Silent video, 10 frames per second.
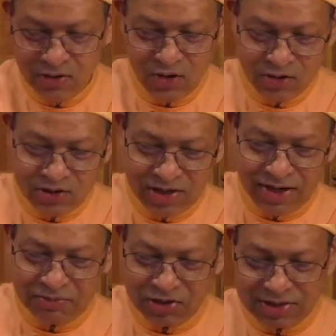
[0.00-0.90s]
So Sri
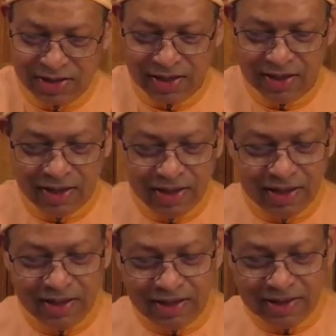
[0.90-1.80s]
Ramakrishna,
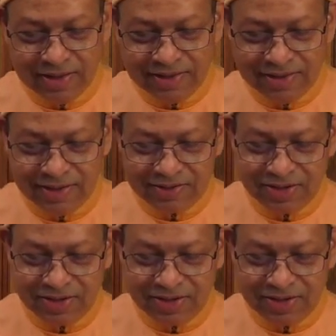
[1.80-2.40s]
so I